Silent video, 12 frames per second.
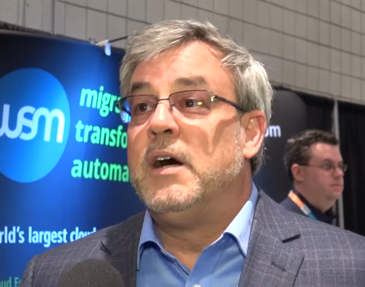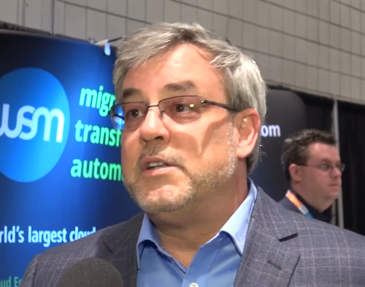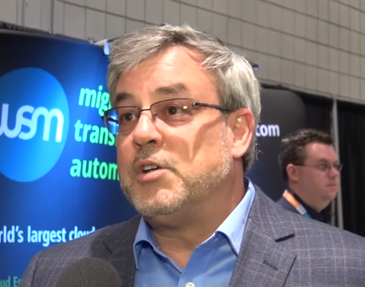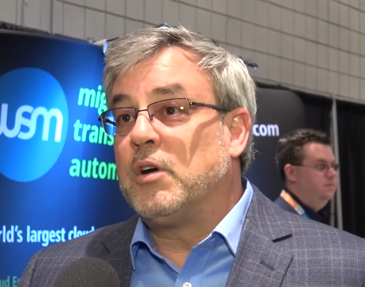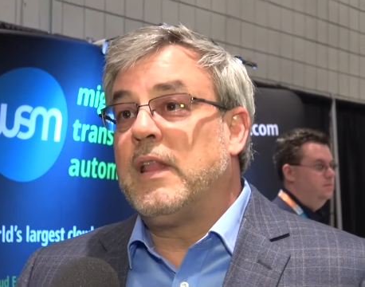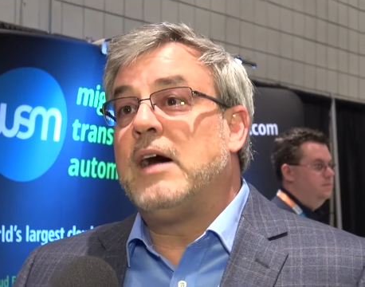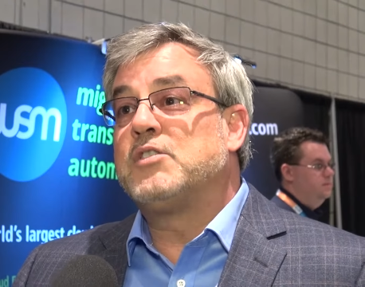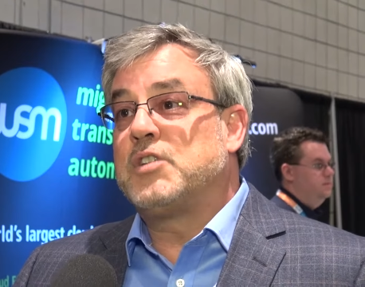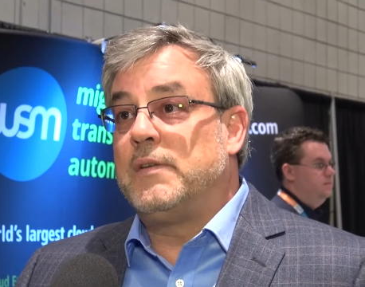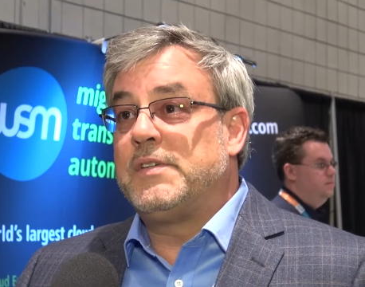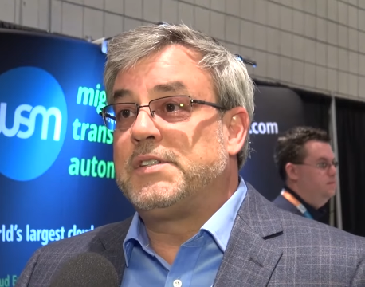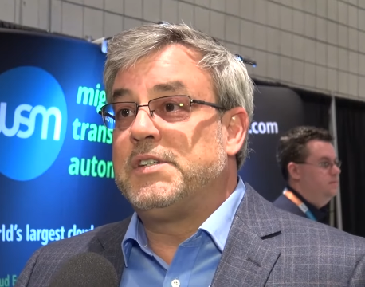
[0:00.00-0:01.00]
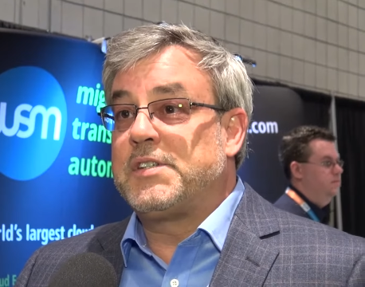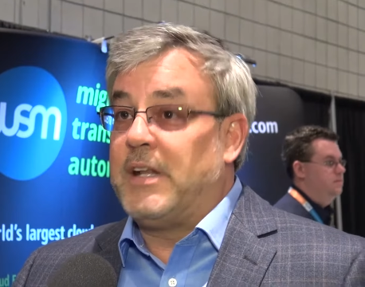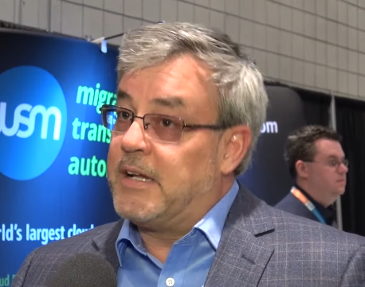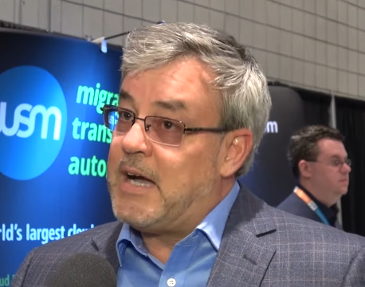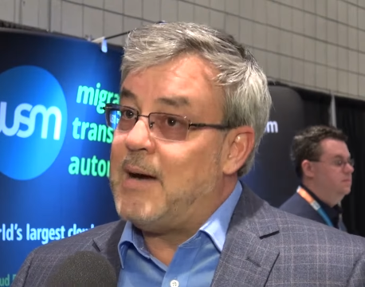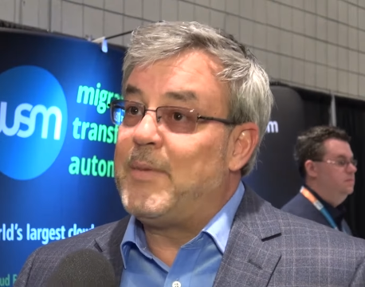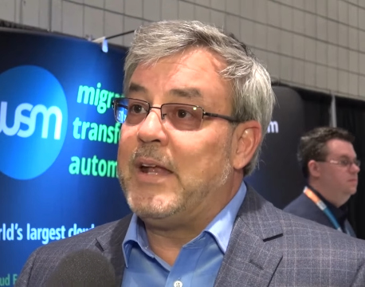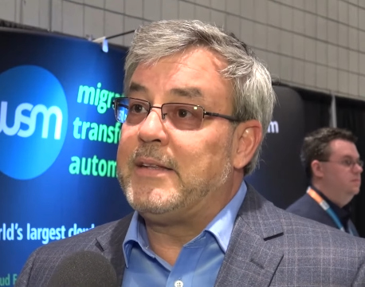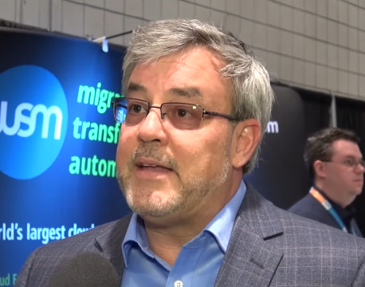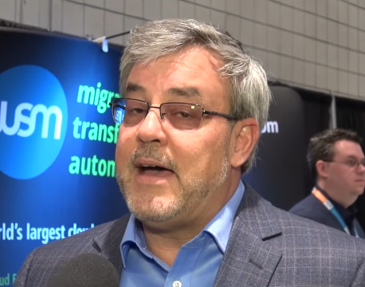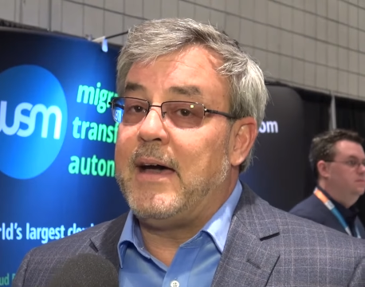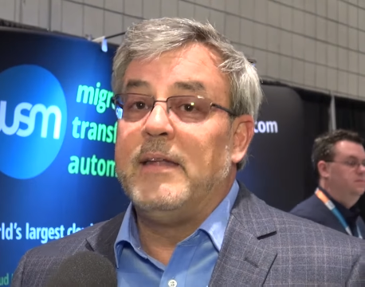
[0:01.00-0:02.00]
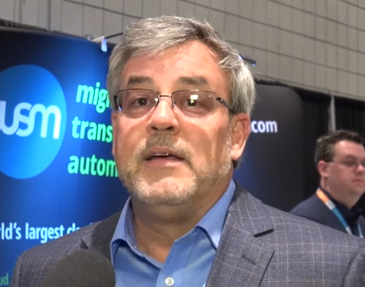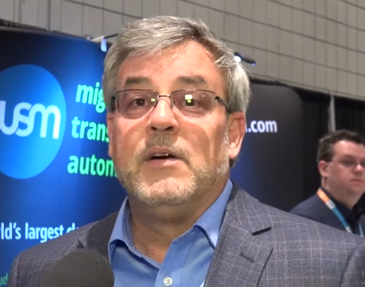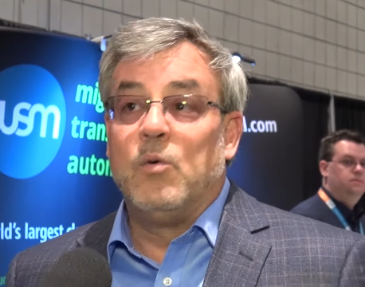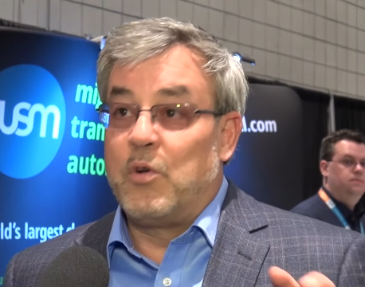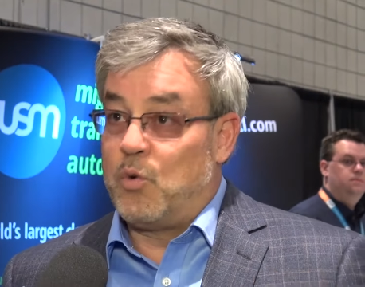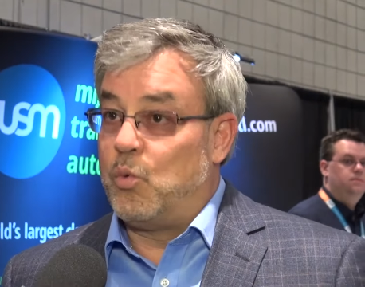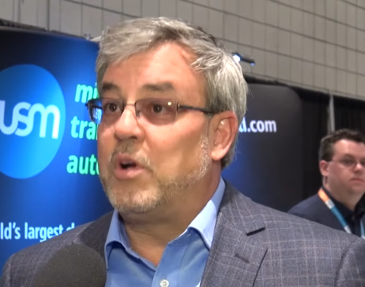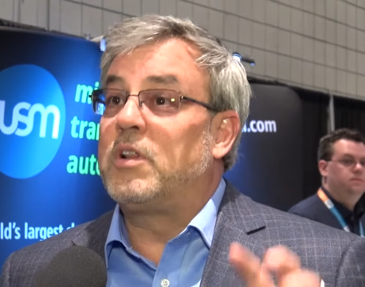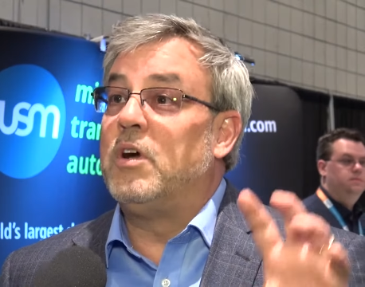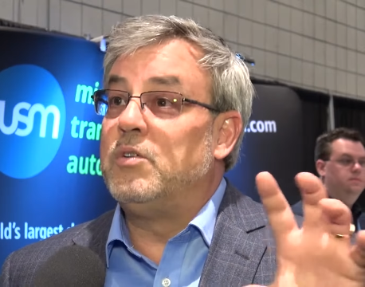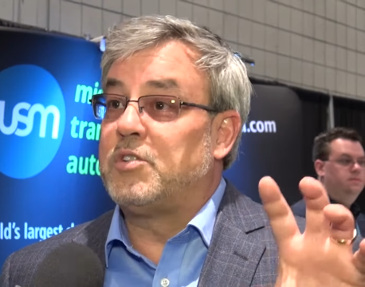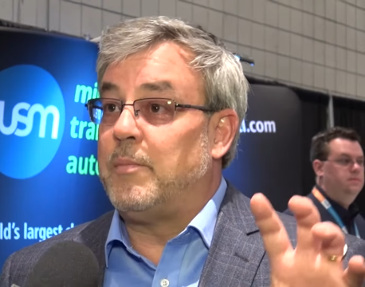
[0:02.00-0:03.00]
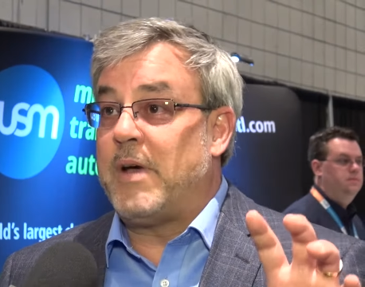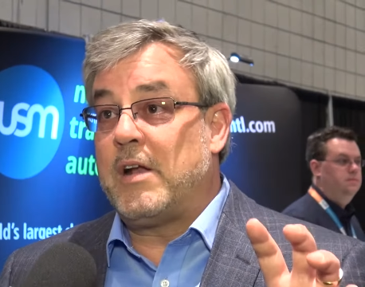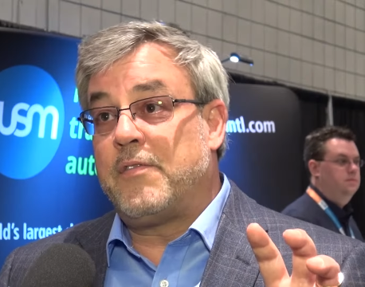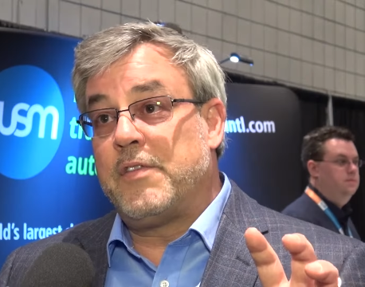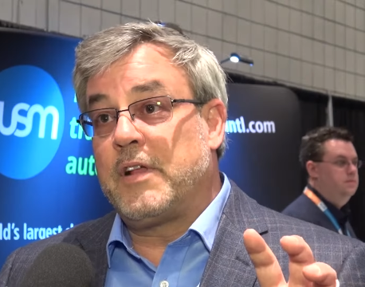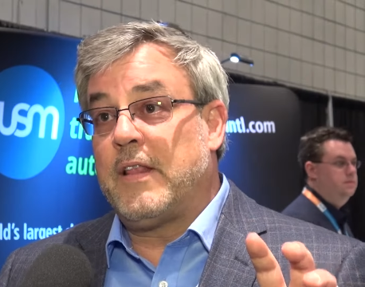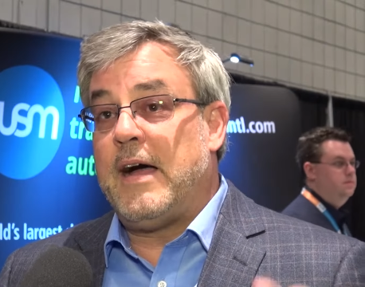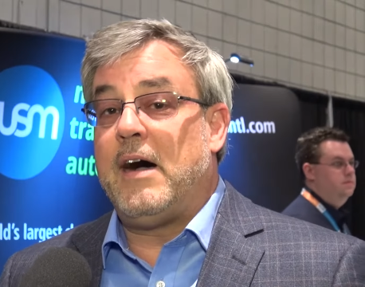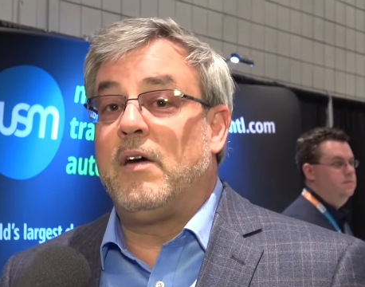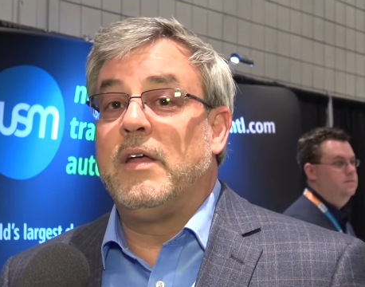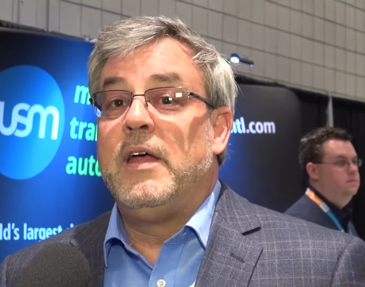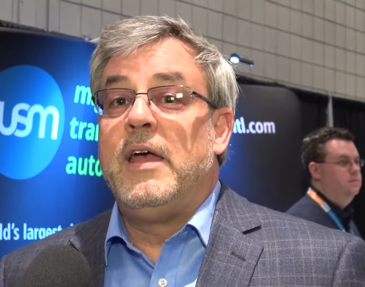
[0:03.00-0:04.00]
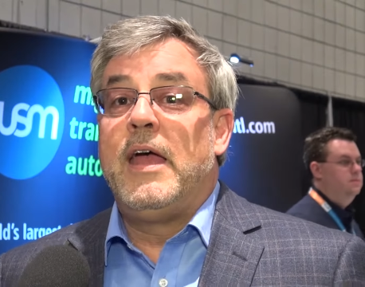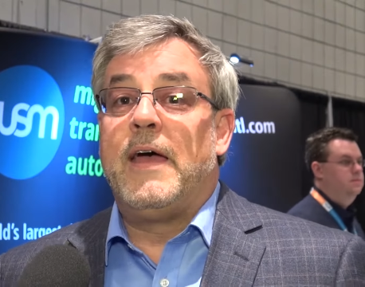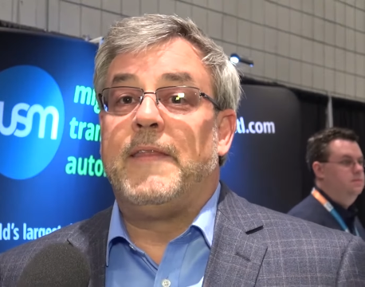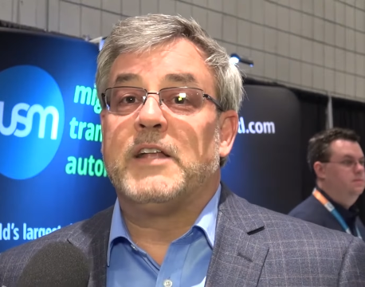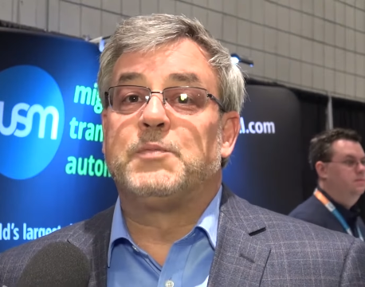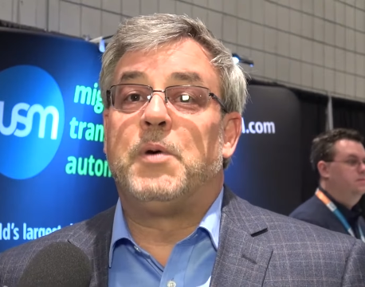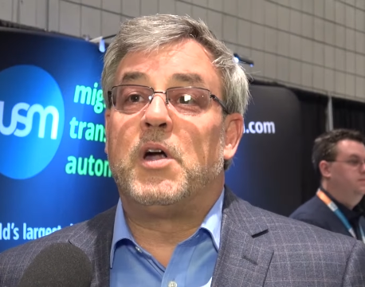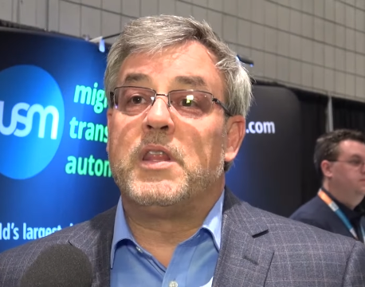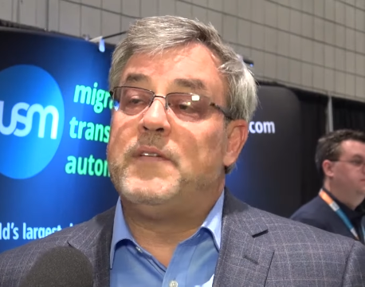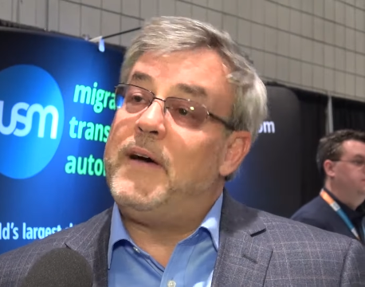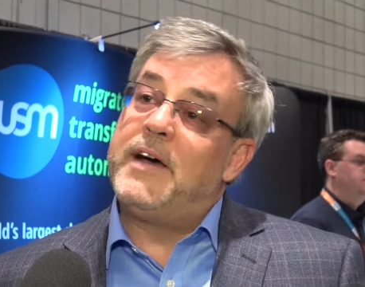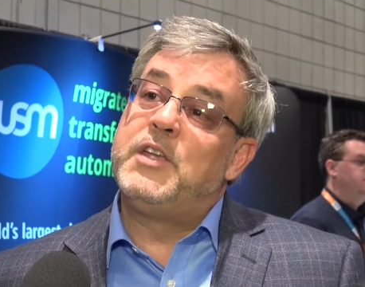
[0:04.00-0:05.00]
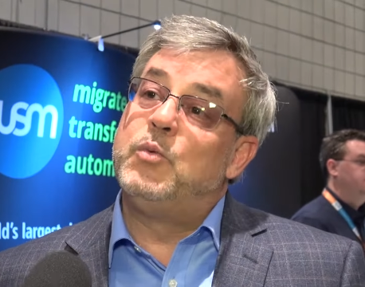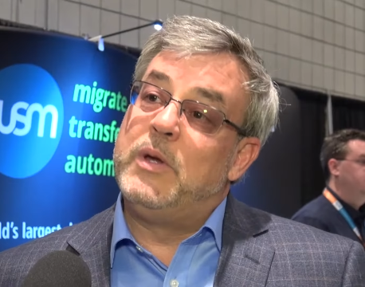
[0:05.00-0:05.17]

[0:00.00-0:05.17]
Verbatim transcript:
Speaker 1: until cloud services can accommodate that, or the workloads are better for the cloud, and that's part of the value